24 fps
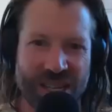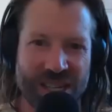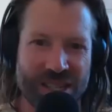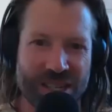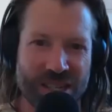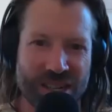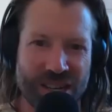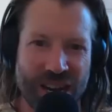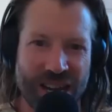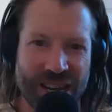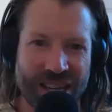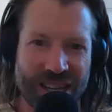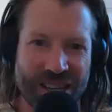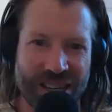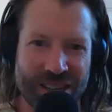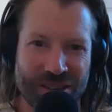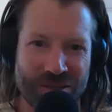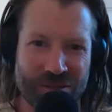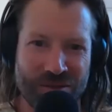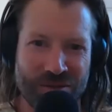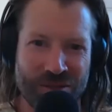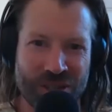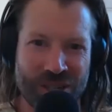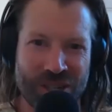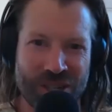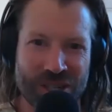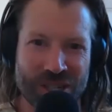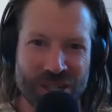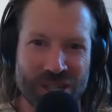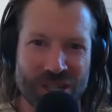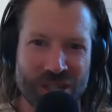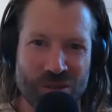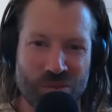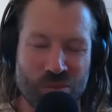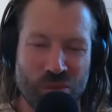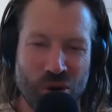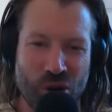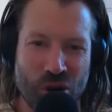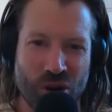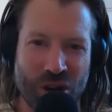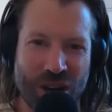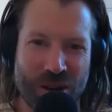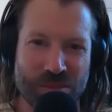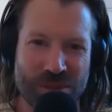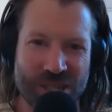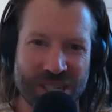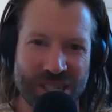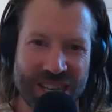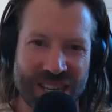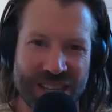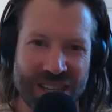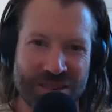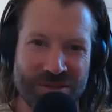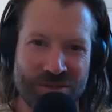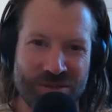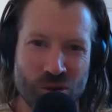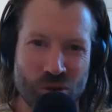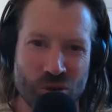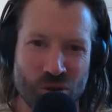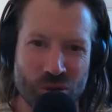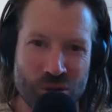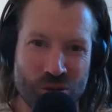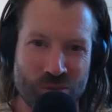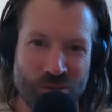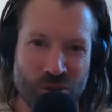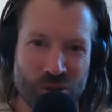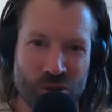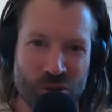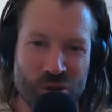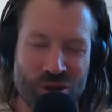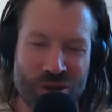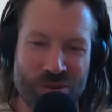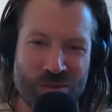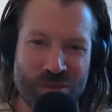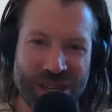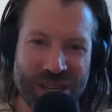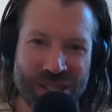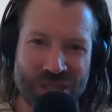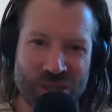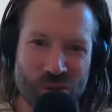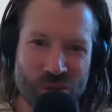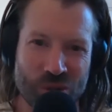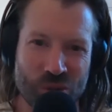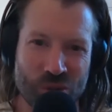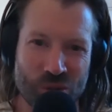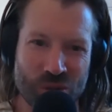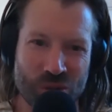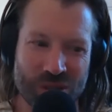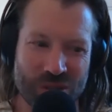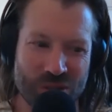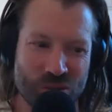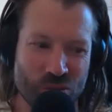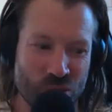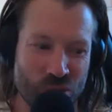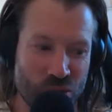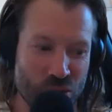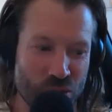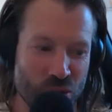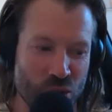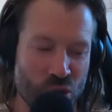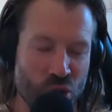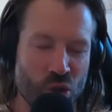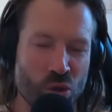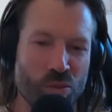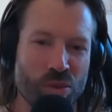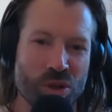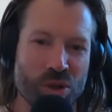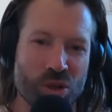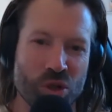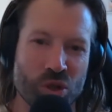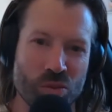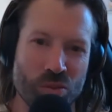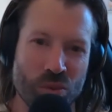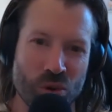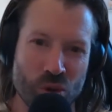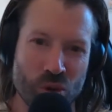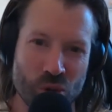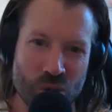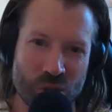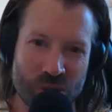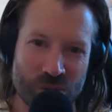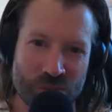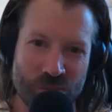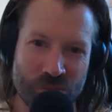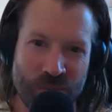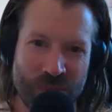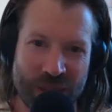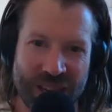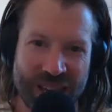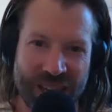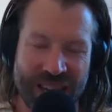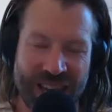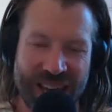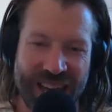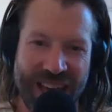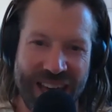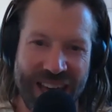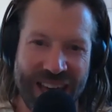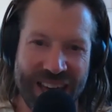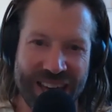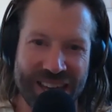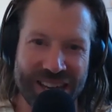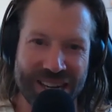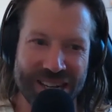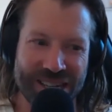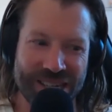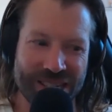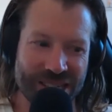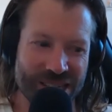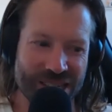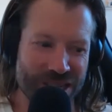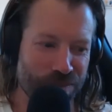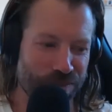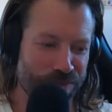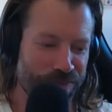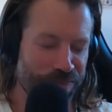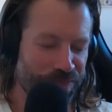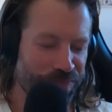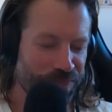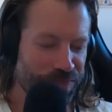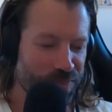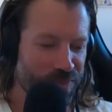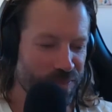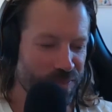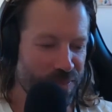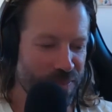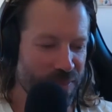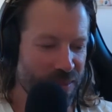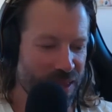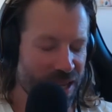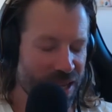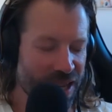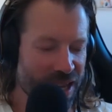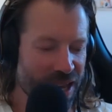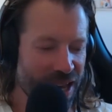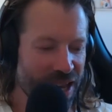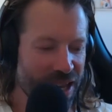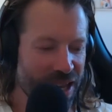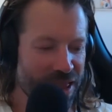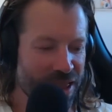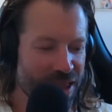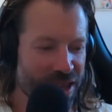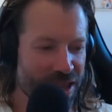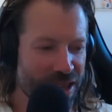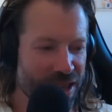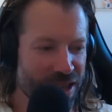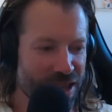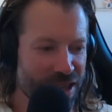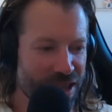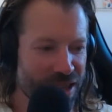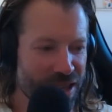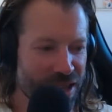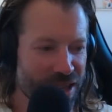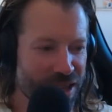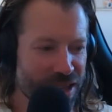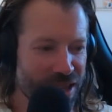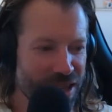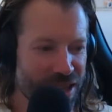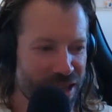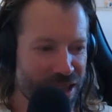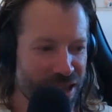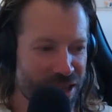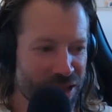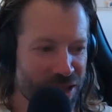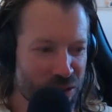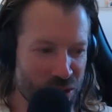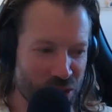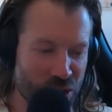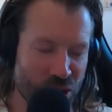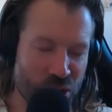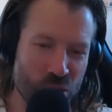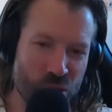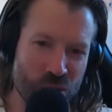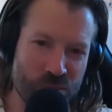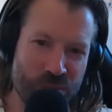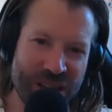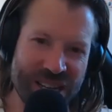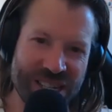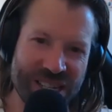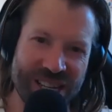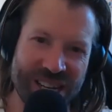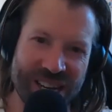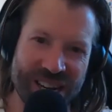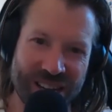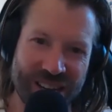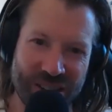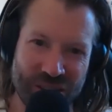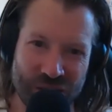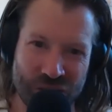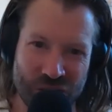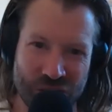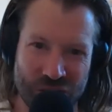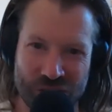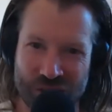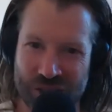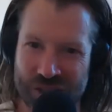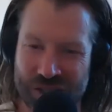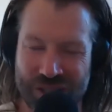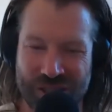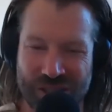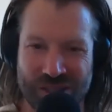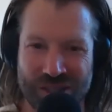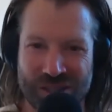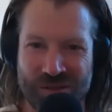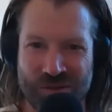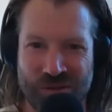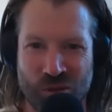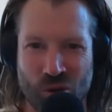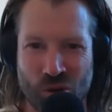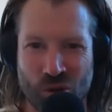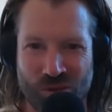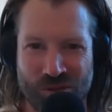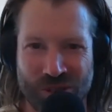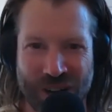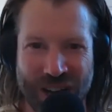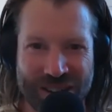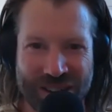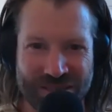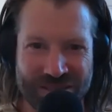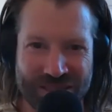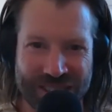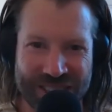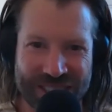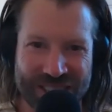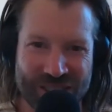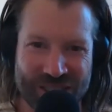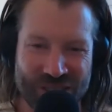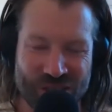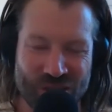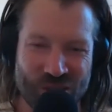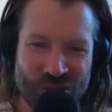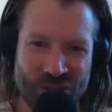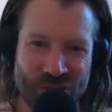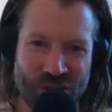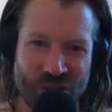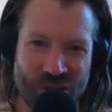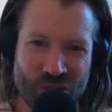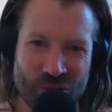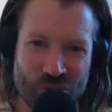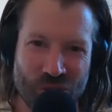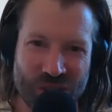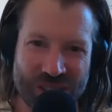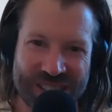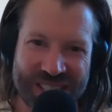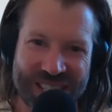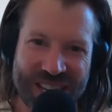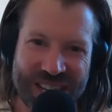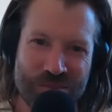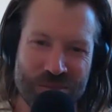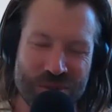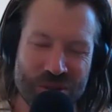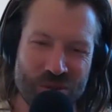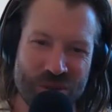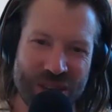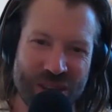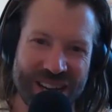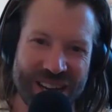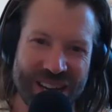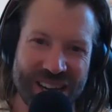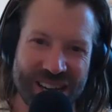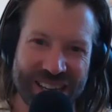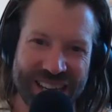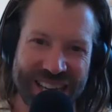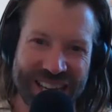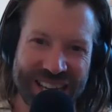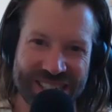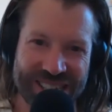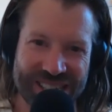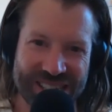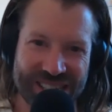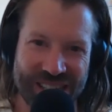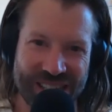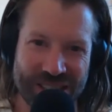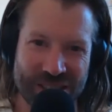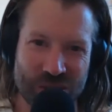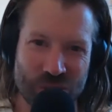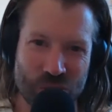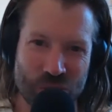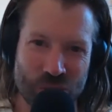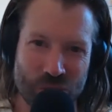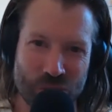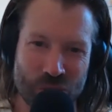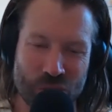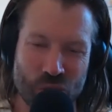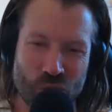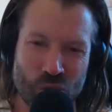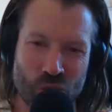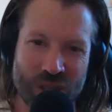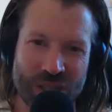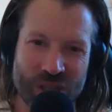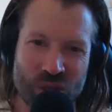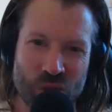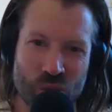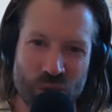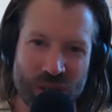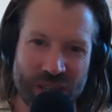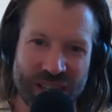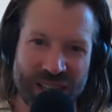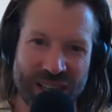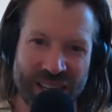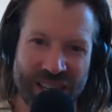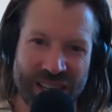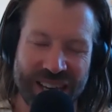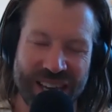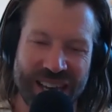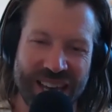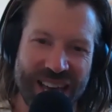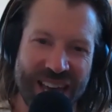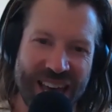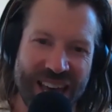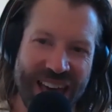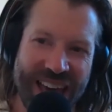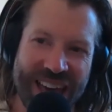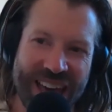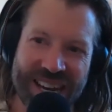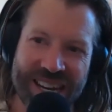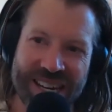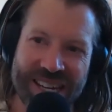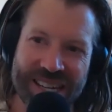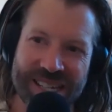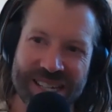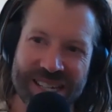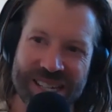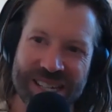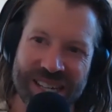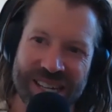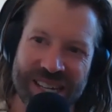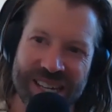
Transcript: did like a fitness program together for for three months, which was which was super super awesome, and the it, so it was basically like a, just just four or five of us on on WhatsApp, and we had like exercises we would do each week, and